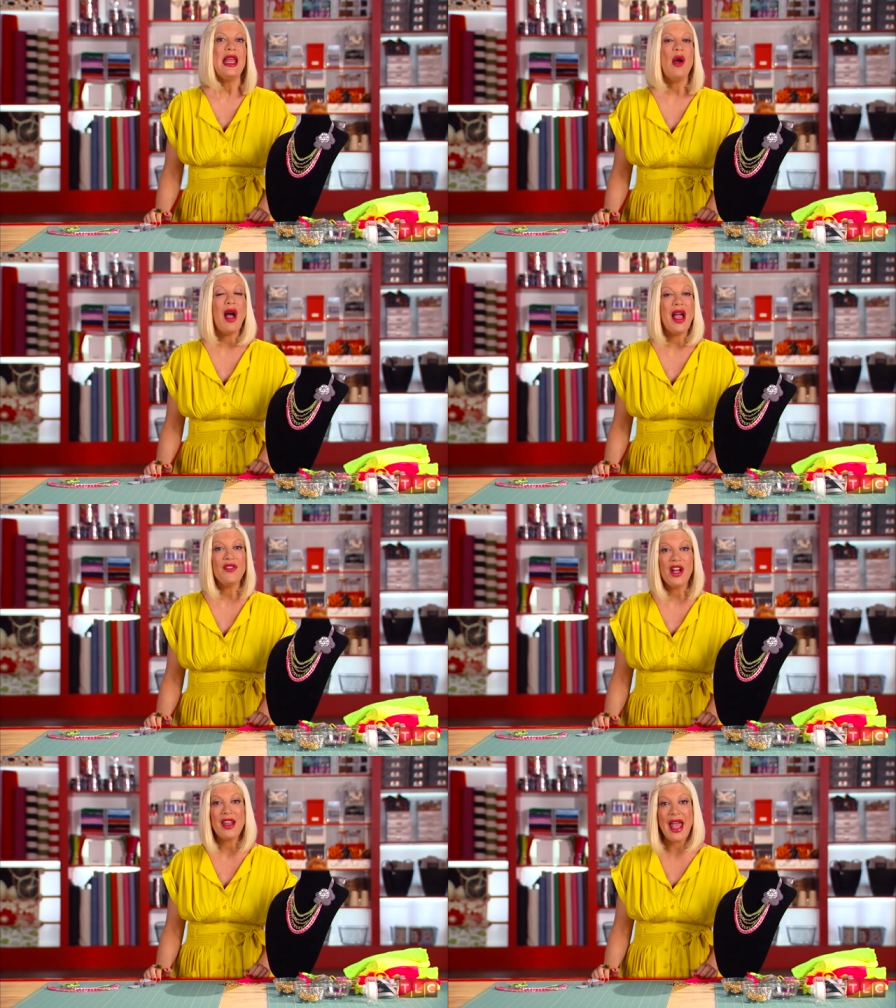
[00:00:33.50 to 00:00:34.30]
Now
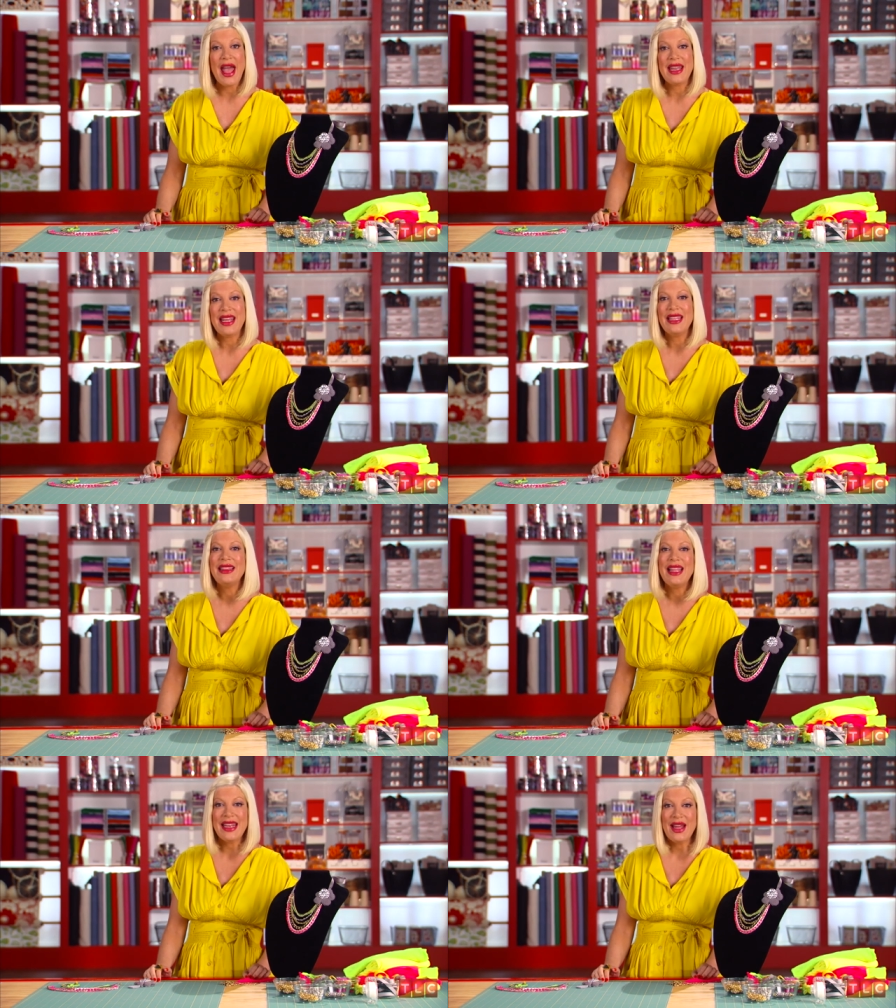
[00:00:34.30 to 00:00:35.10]
I've gone ahead
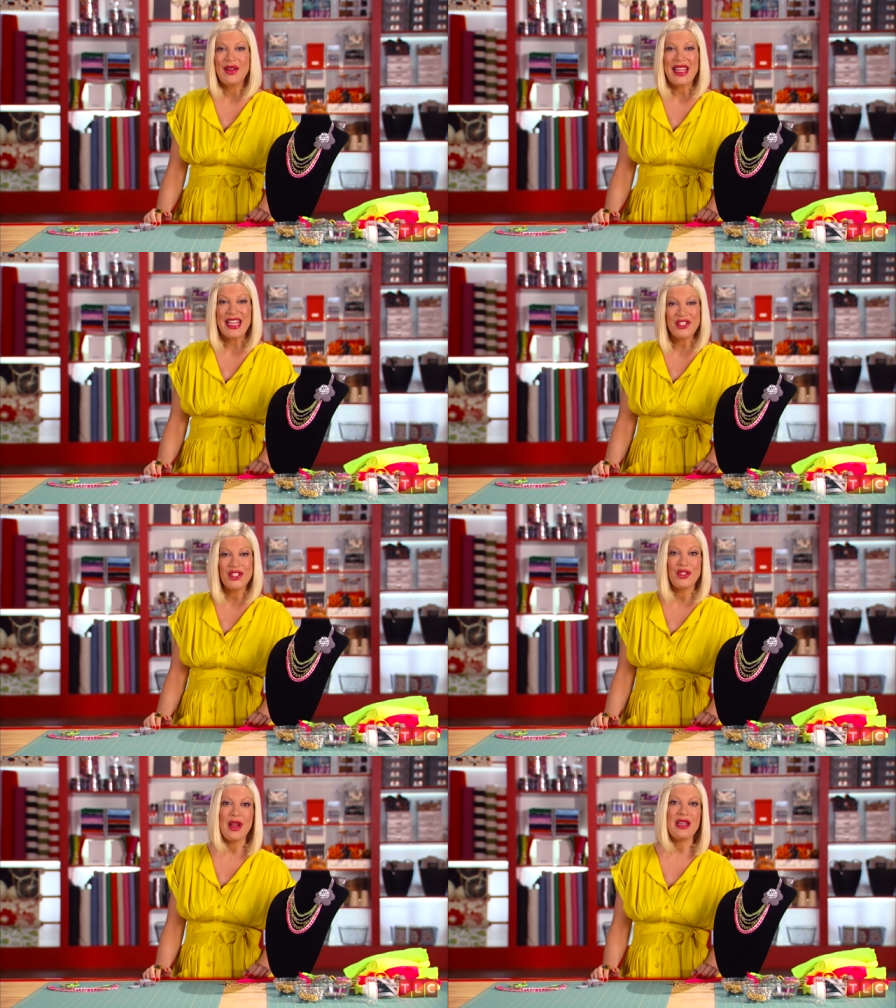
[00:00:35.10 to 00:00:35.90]
and laid out each
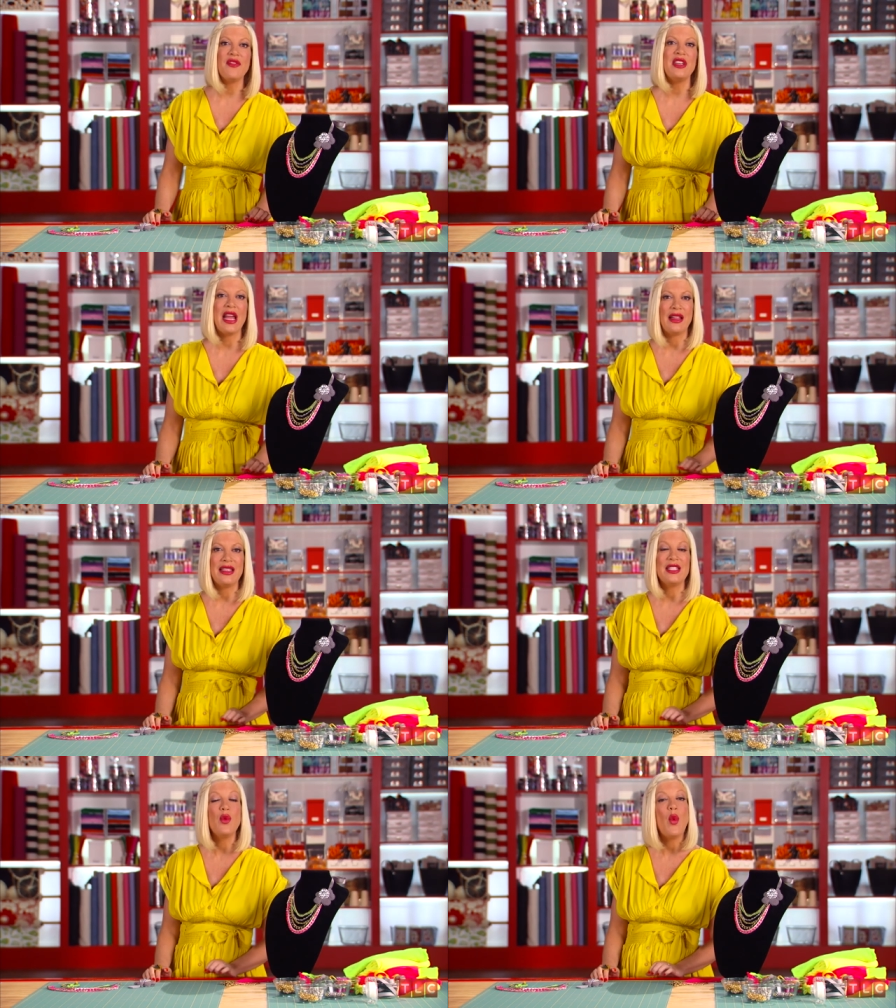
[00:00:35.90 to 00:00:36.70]
strand of the
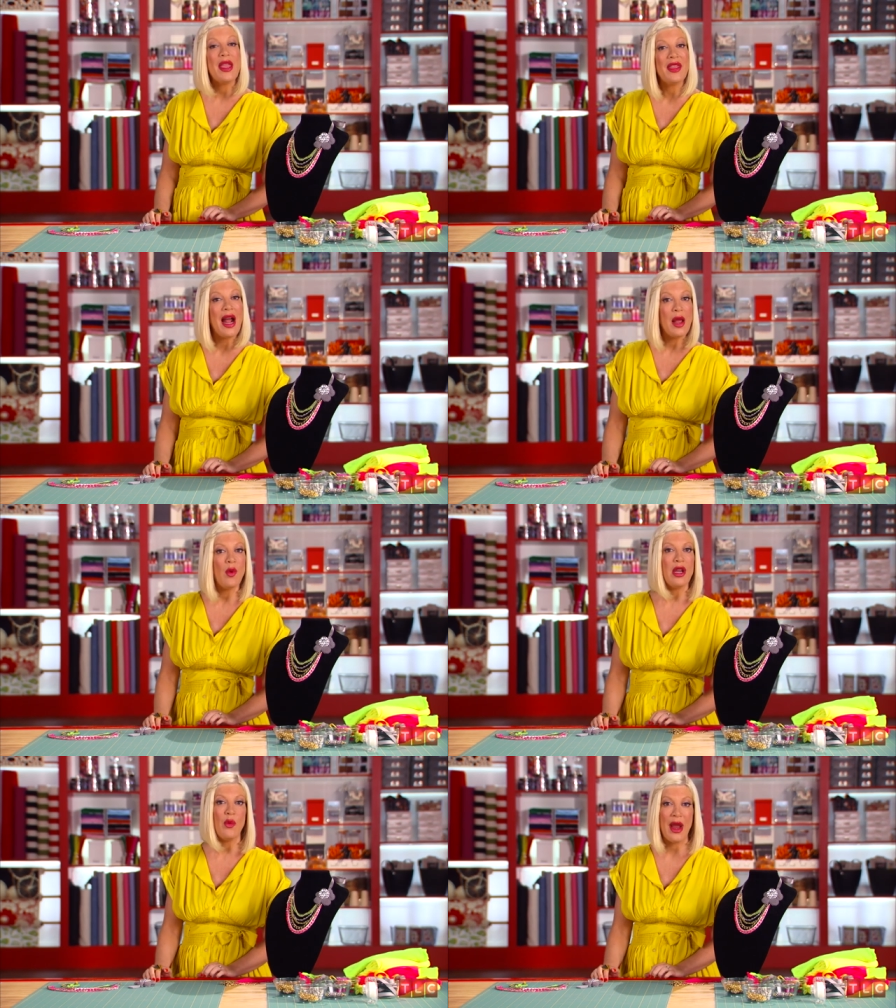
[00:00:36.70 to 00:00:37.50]
necklace the way that I
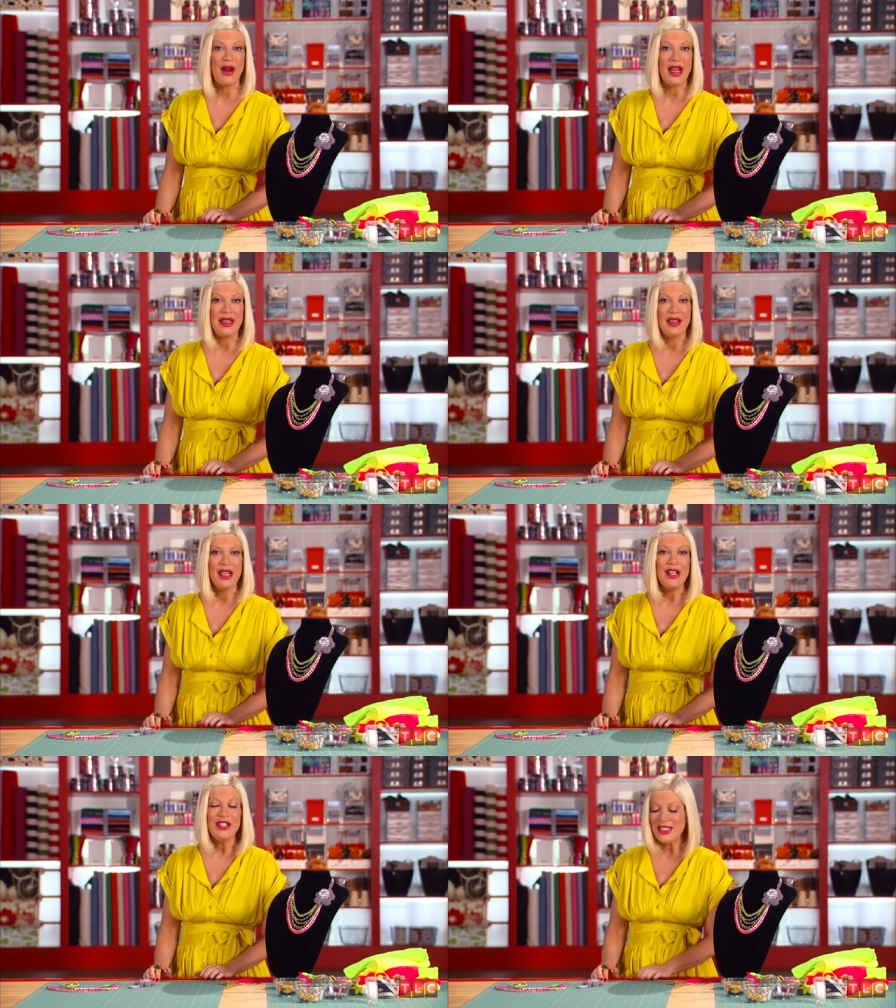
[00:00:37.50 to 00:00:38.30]
want to wear it,
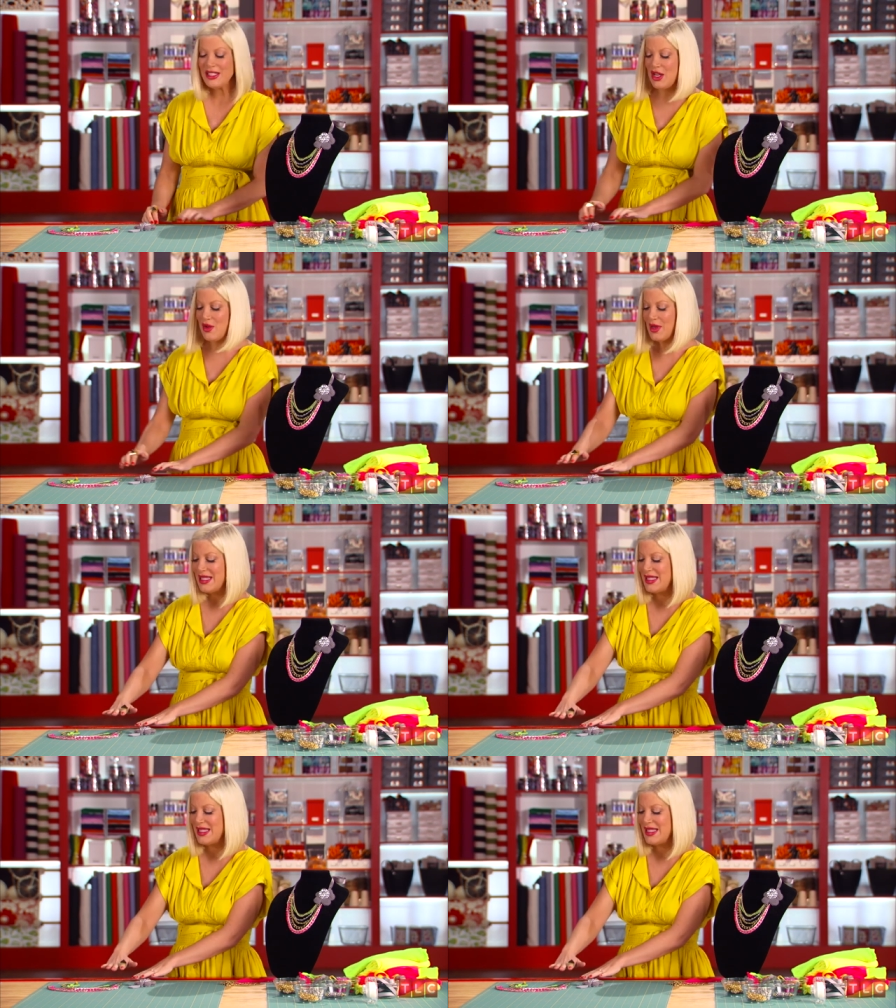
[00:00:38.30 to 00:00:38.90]
just so you can